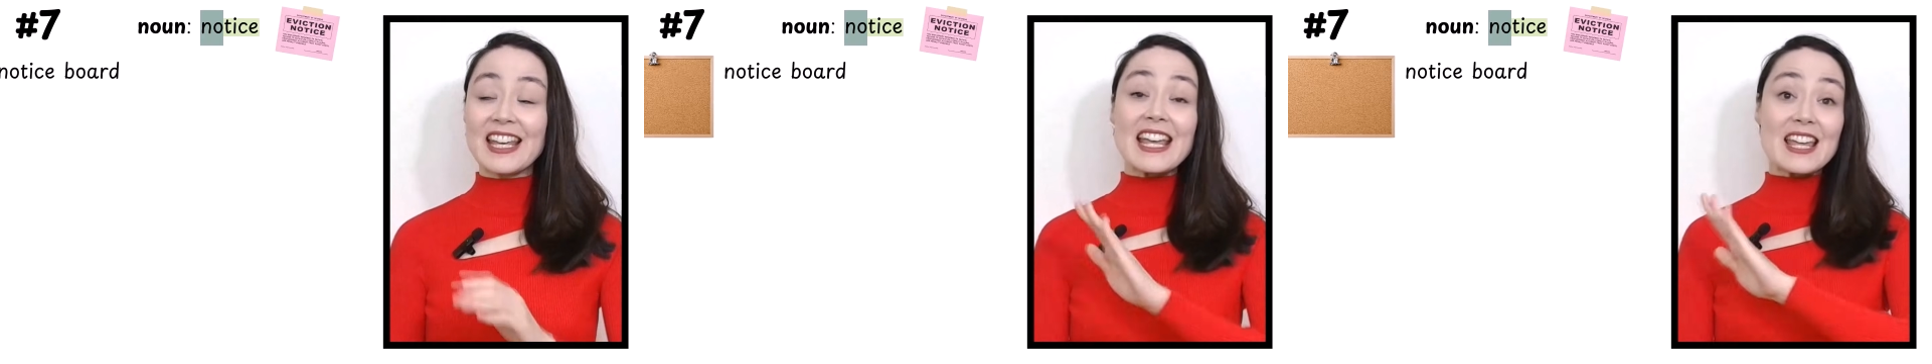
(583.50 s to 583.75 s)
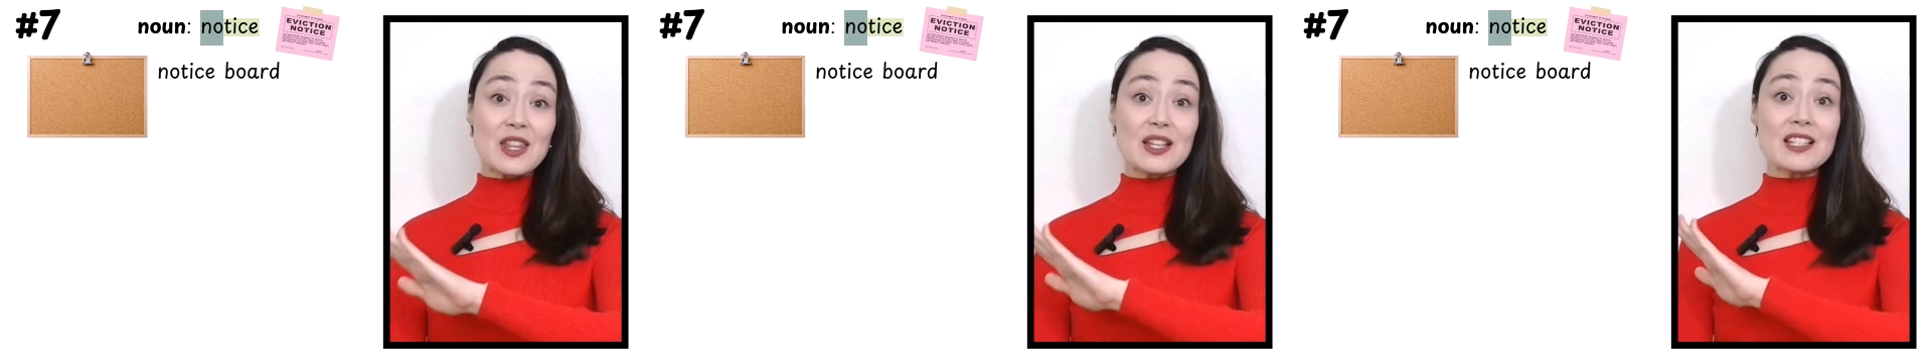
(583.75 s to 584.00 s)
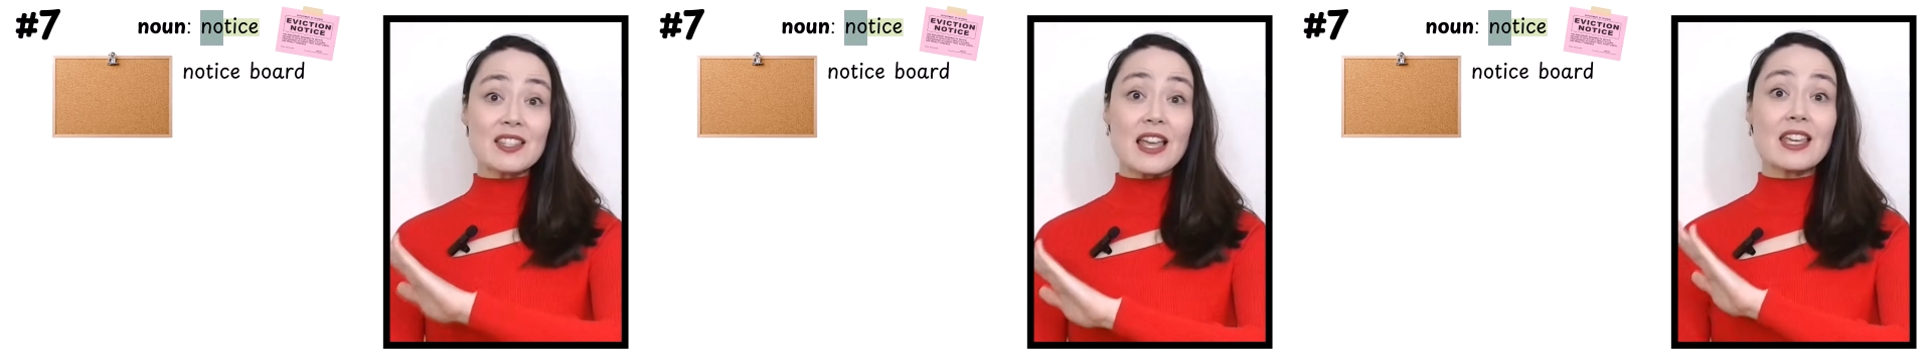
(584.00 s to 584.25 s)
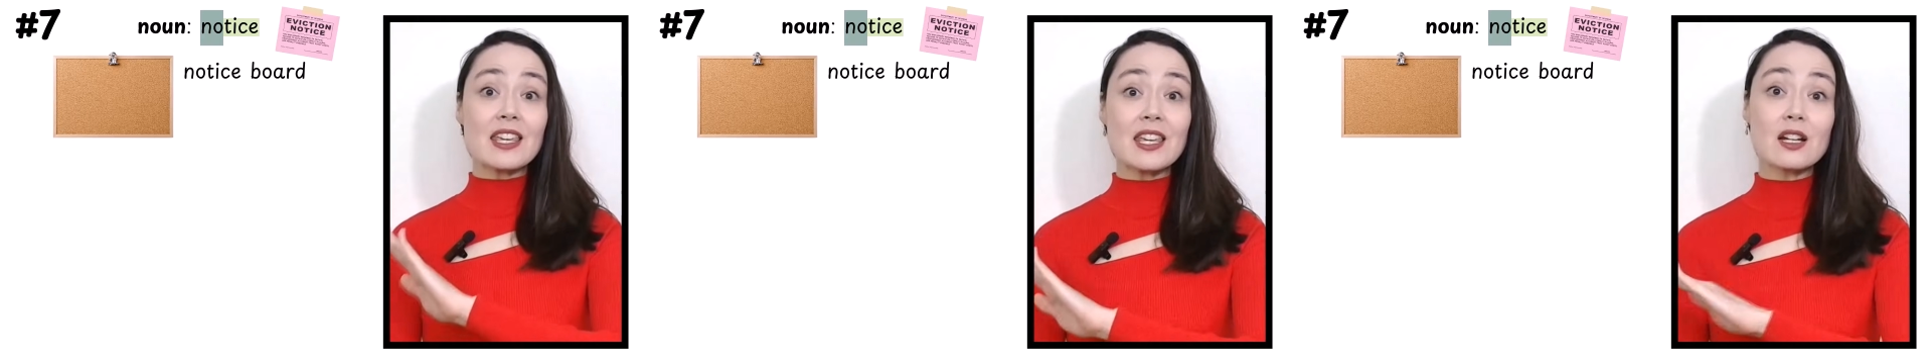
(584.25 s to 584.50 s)
This thing
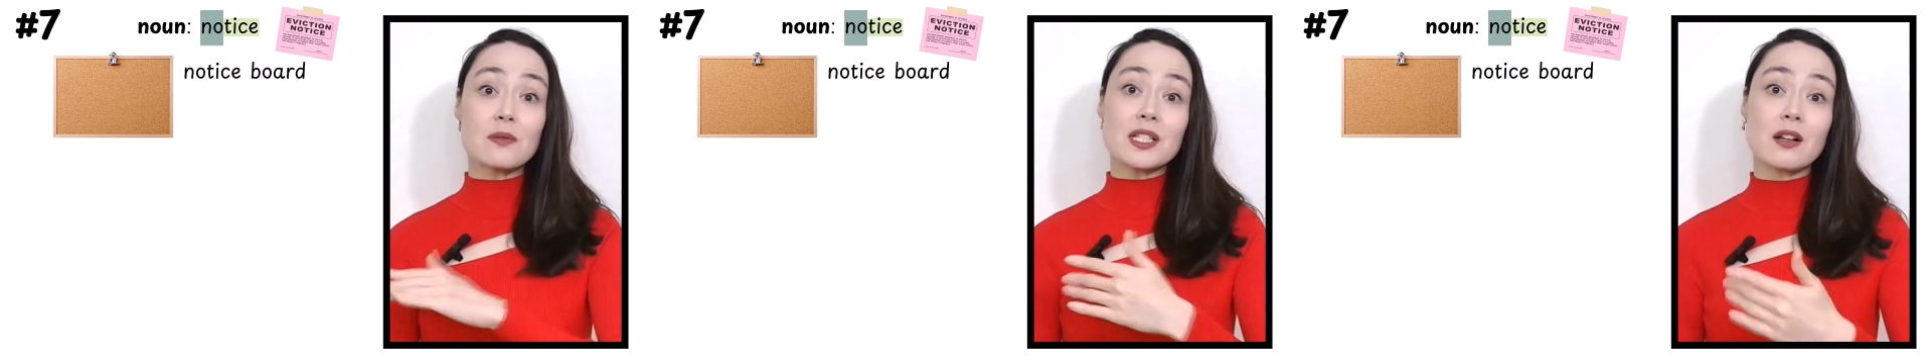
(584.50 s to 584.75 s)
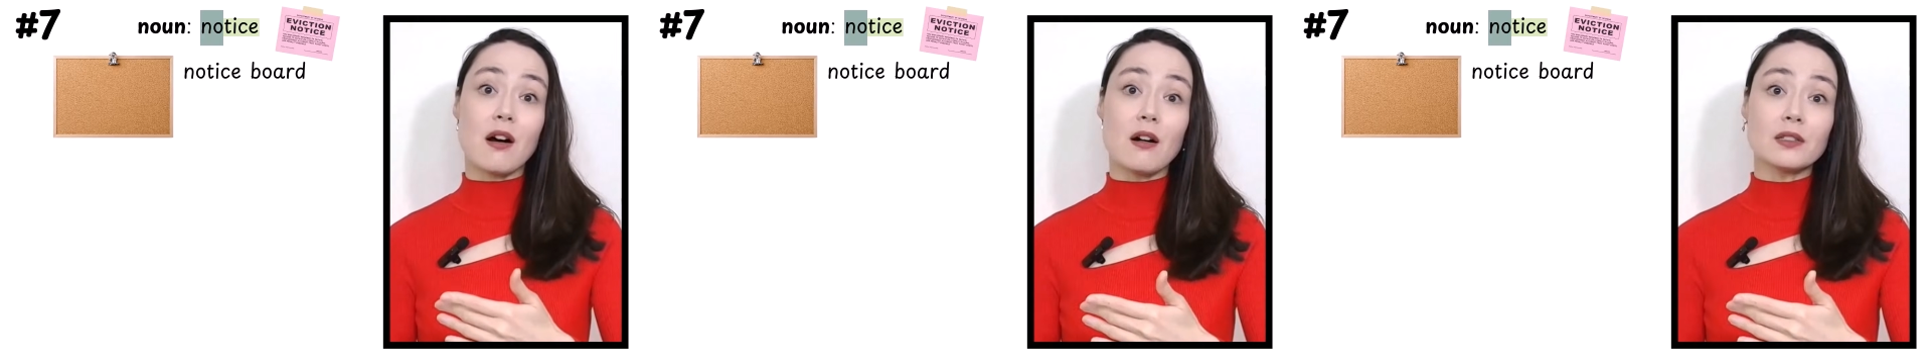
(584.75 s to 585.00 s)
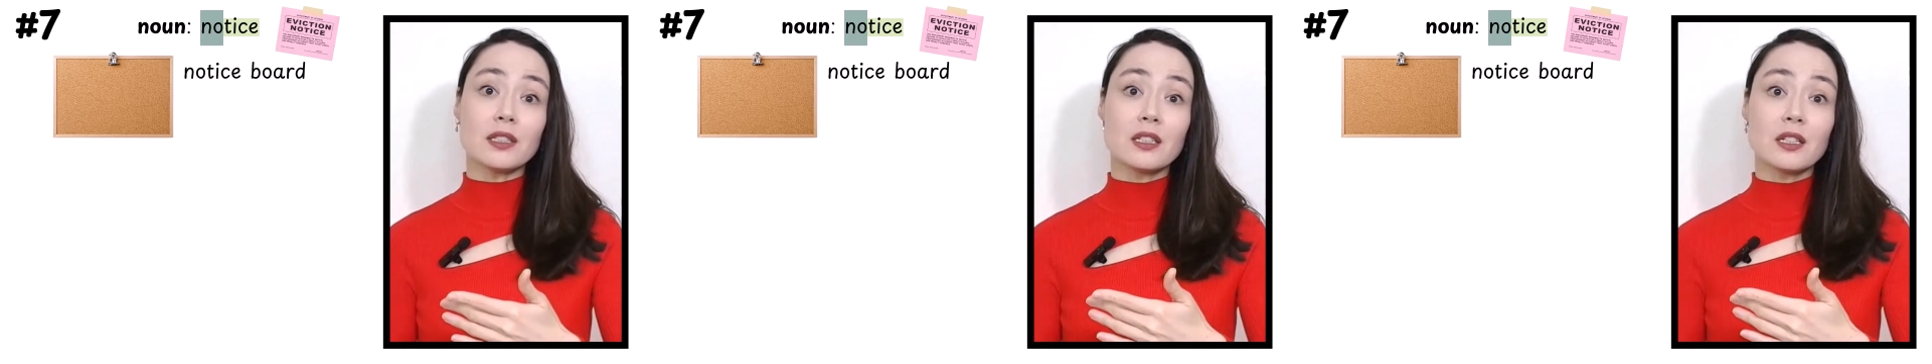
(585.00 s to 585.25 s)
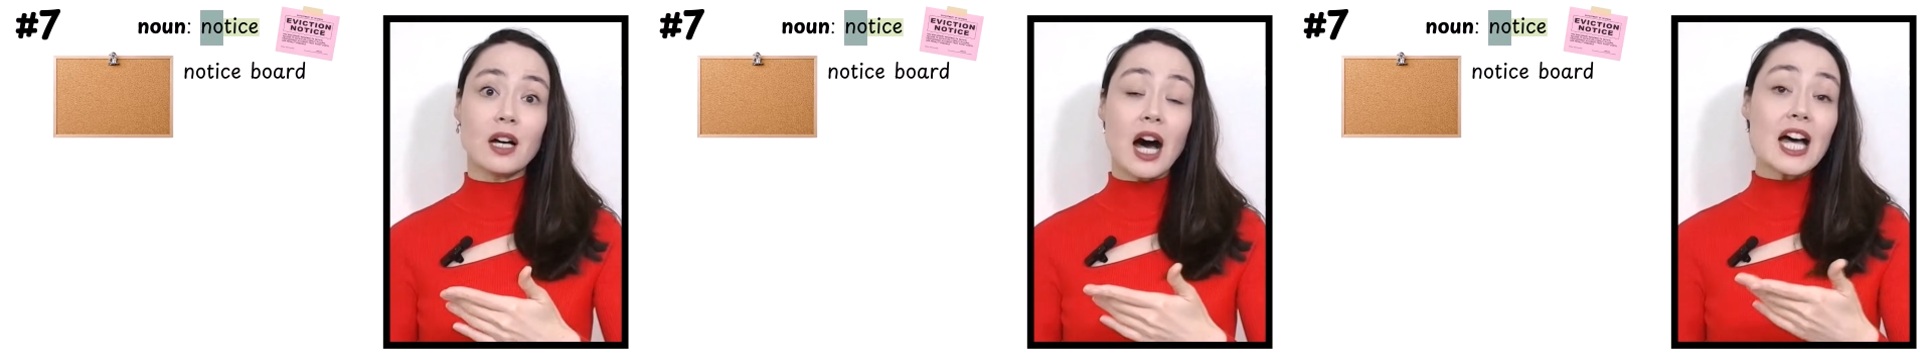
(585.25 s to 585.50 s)
here is called
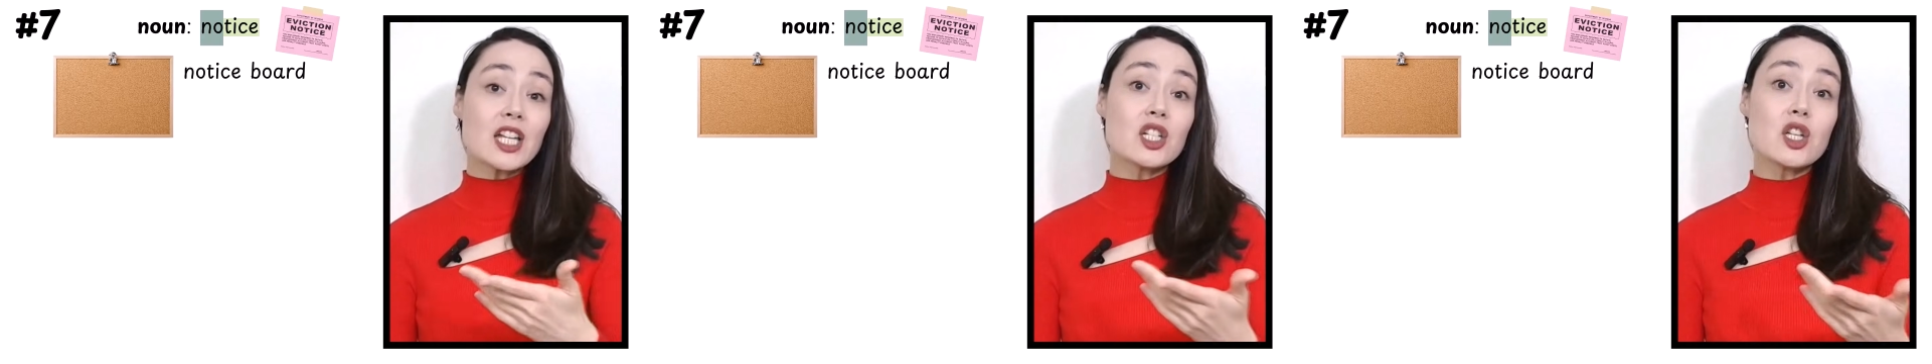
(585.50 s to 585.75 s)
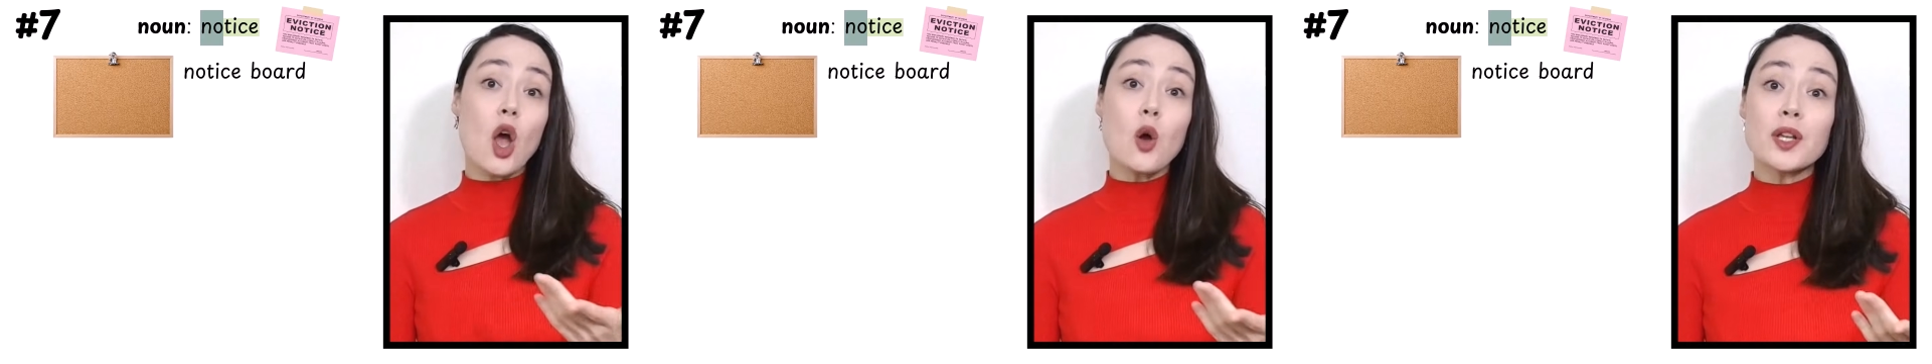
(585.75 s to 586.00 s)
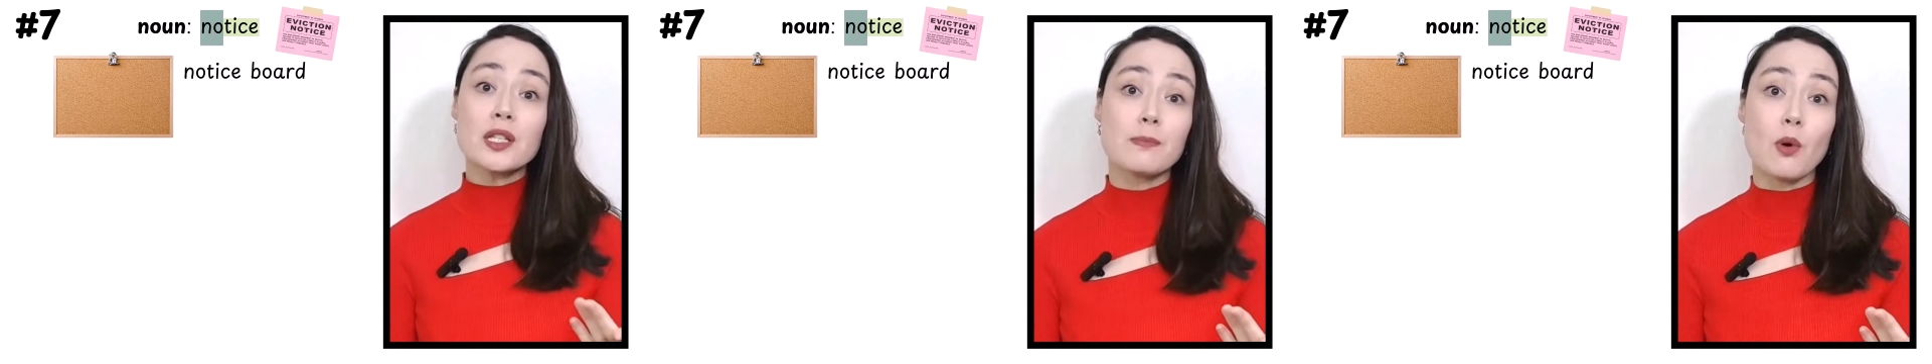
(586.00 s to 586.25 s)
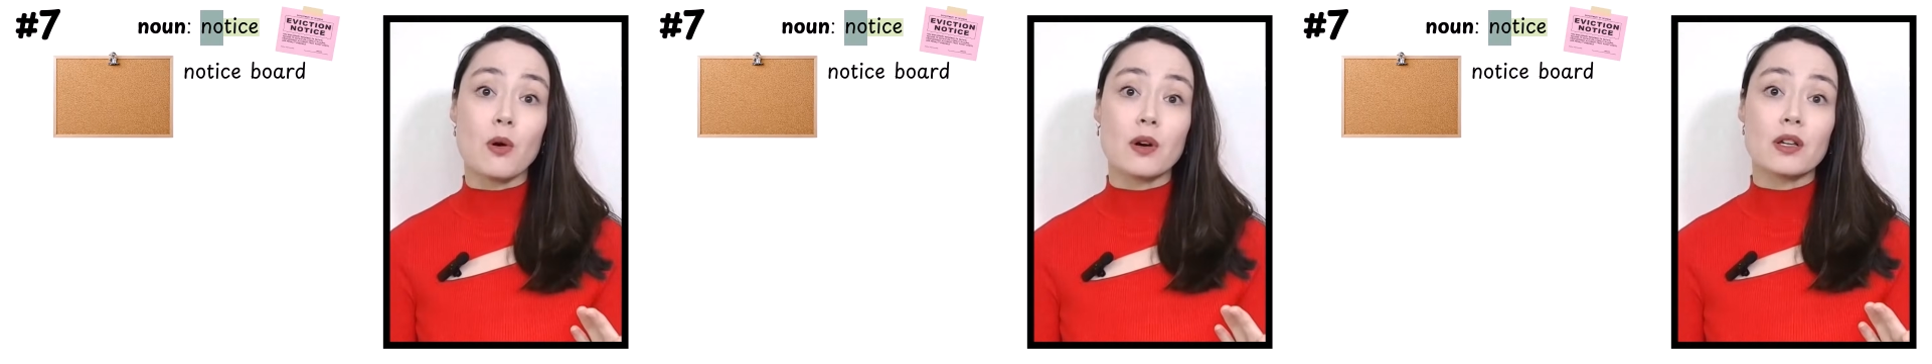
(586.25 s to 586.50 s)
a notice
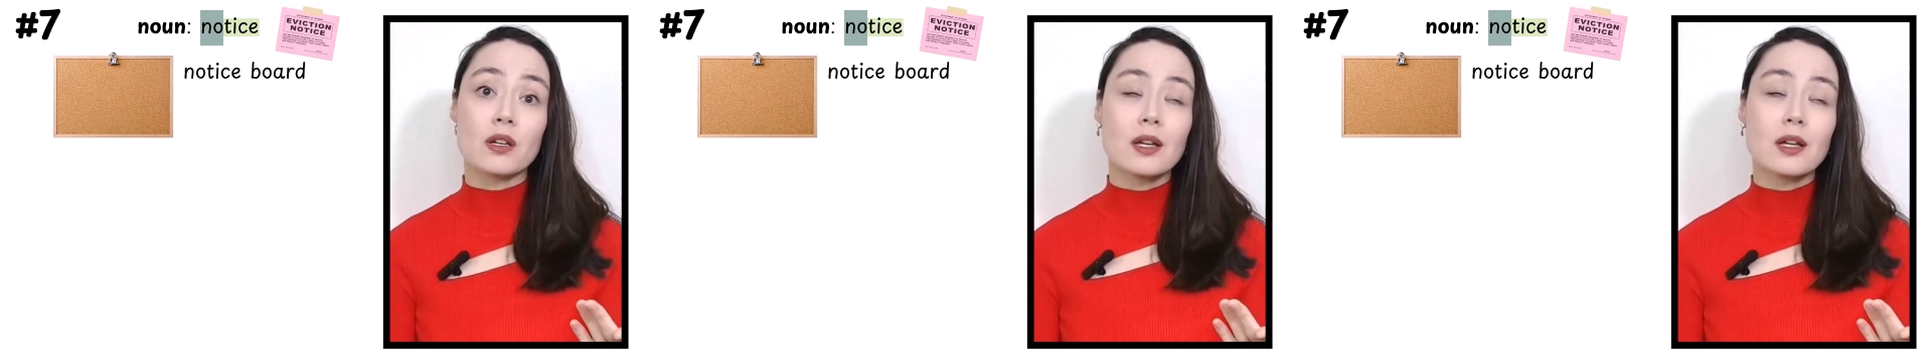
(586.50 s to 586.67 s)
board